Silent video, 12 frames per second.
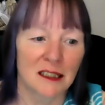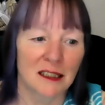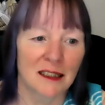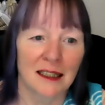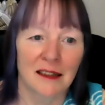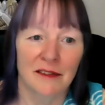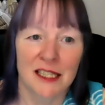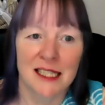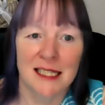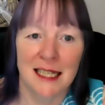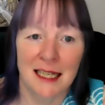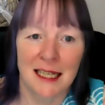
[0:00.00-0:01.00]
a kind of a
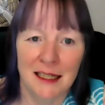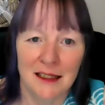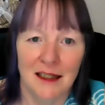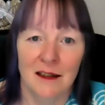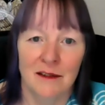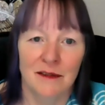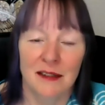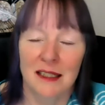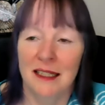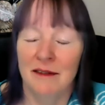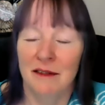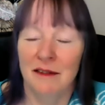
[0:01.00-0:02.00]
seed of
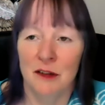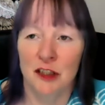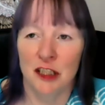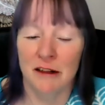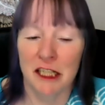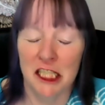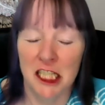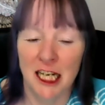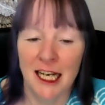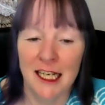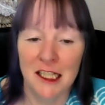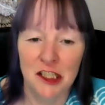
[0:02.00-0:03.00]
evolutionary
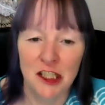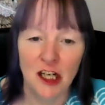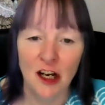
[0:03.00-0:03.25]
change.